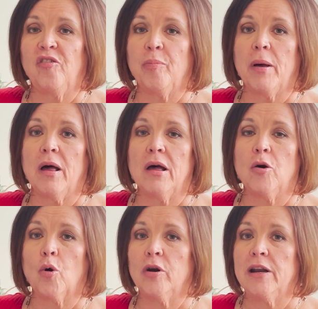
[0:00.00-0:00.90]
spa
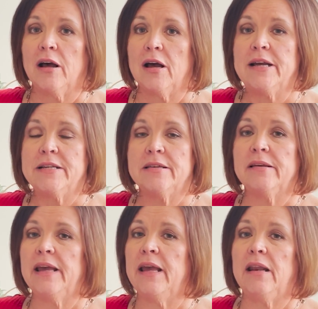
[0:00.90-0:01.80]
or not,
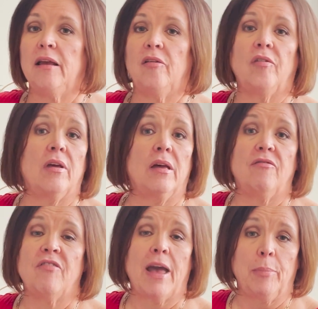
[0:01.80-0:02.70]
it is a
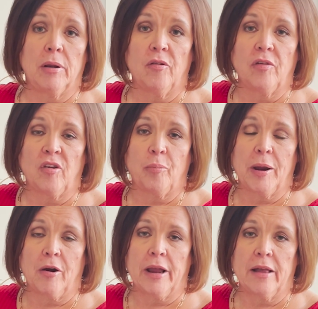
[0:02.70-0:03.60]
fabulous
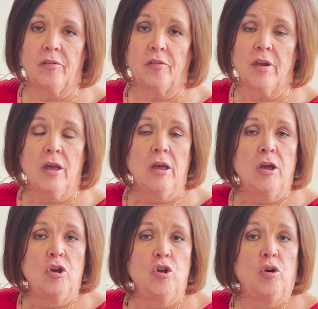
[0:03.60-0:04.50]
experience.
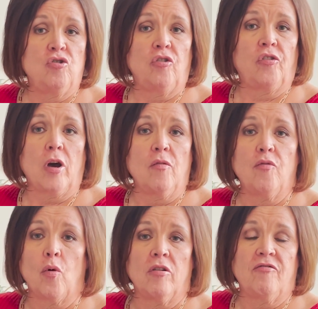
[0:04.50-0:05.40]
You could just go
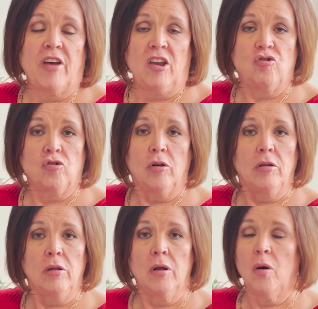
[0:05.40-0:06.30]
for a
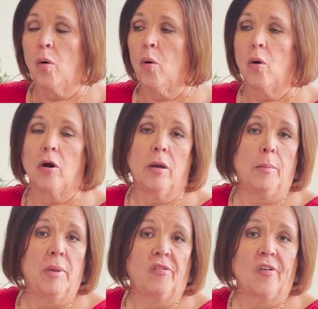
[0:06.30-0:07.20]
facial or a
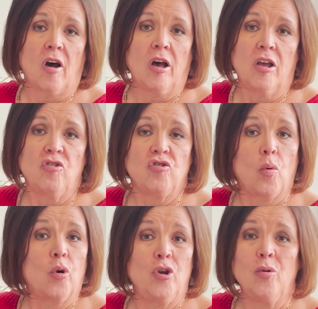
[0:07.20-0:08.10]
massage,
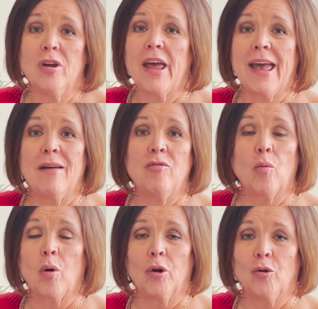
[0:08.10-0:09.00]
or you could have the
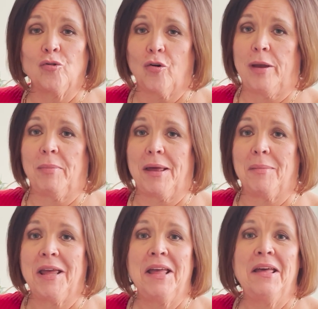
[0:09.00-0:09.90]
royal treatment.
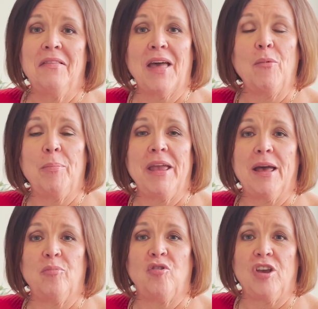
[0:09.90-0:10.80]
That would be
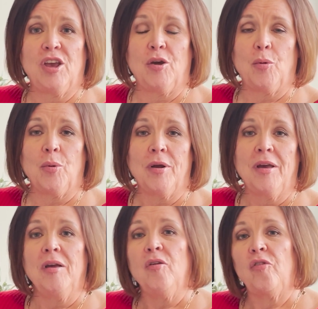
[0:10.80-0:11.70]
up to you.
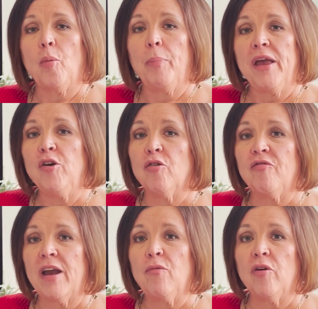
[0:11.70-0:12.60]
So pick your
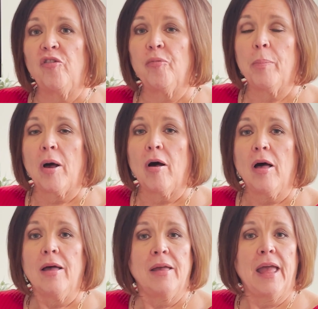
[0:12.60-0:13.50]
favorite
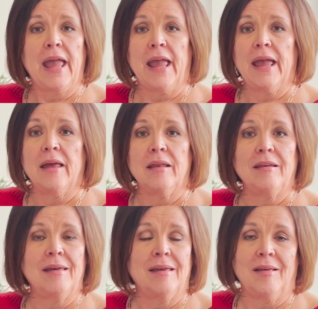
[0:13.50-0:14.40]
spa
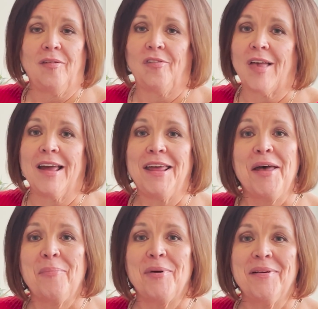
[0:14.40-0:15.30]
and sign
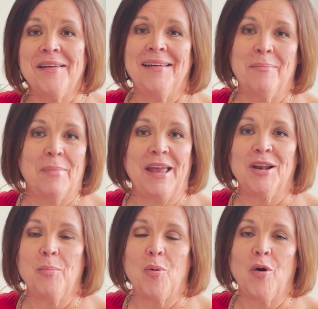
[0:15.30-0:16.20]
up, make
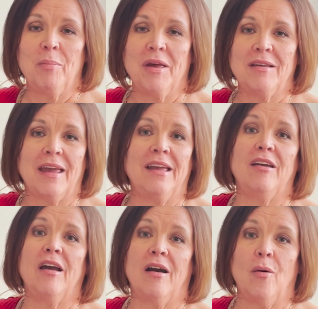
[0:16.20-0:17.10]
an appointment,
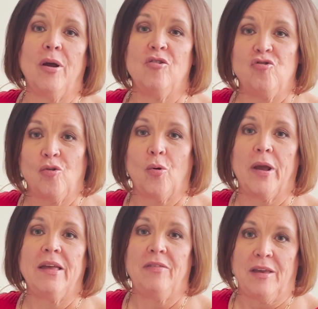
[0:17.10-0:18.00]
and go
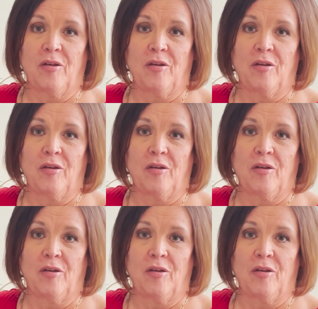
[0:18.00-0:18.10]
enjoy the